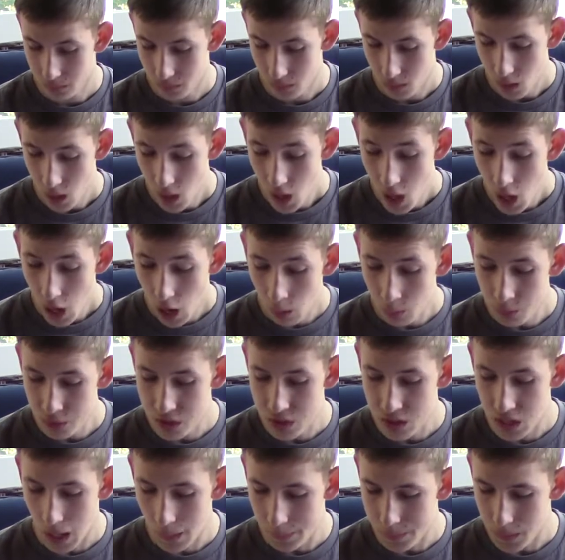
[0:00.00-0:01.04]
I was
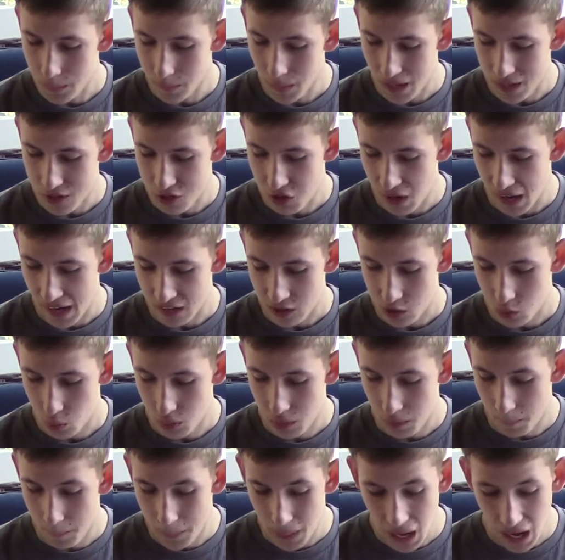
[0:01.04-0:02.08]
stopped in my tracks with
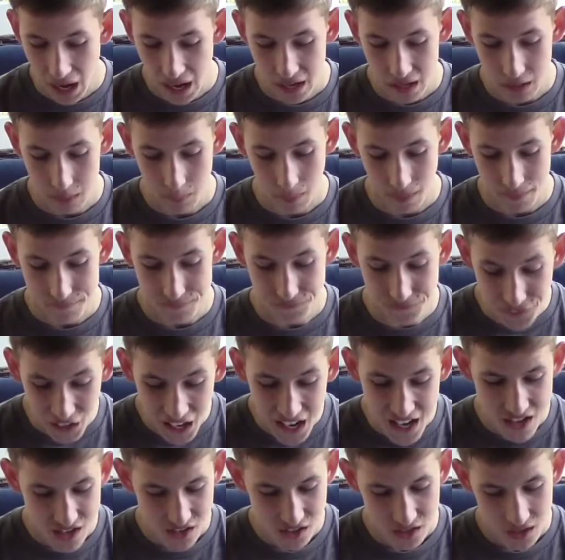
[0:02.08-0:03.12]
a pie in my
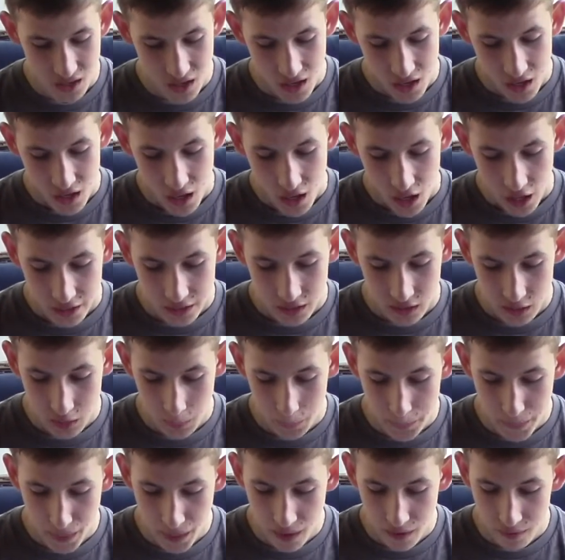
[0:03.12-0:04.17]
face. I got the
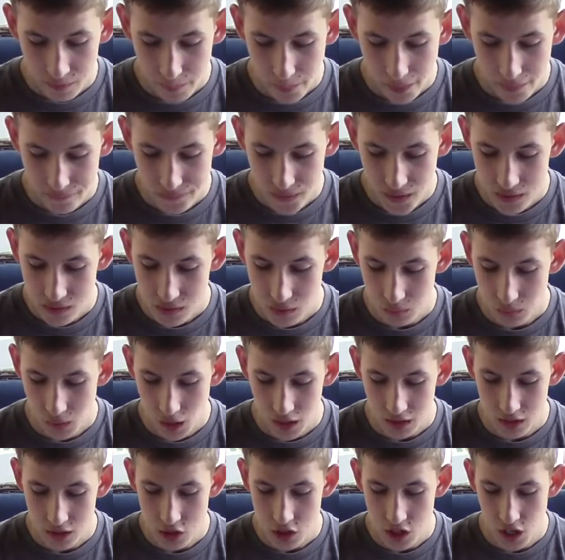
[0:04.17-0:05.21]
pie off my face and
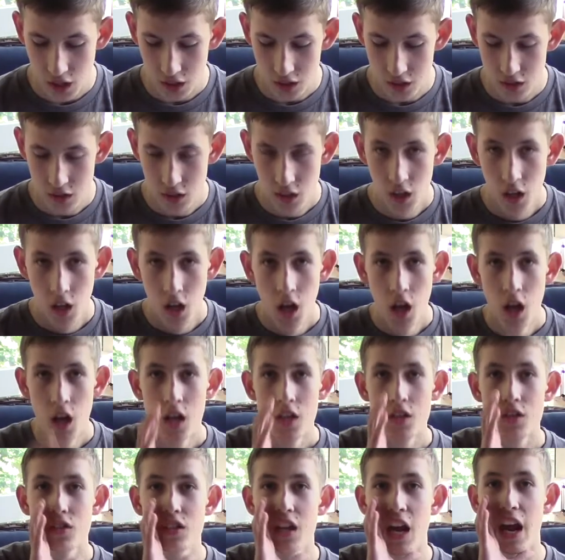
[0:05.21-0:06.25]
Riley shouted,
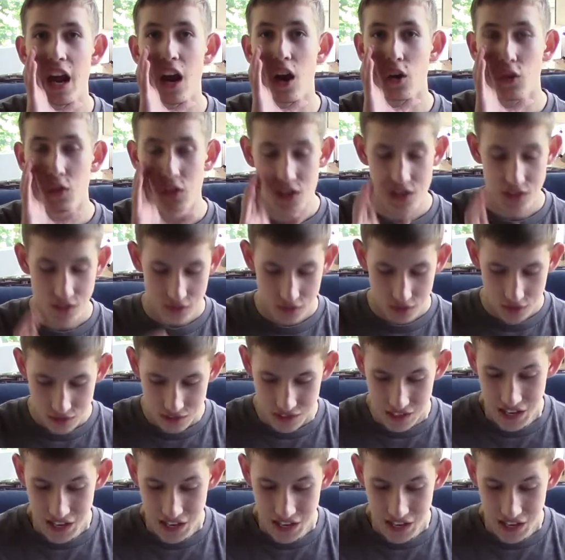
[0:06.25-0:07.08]
"Terrorists!"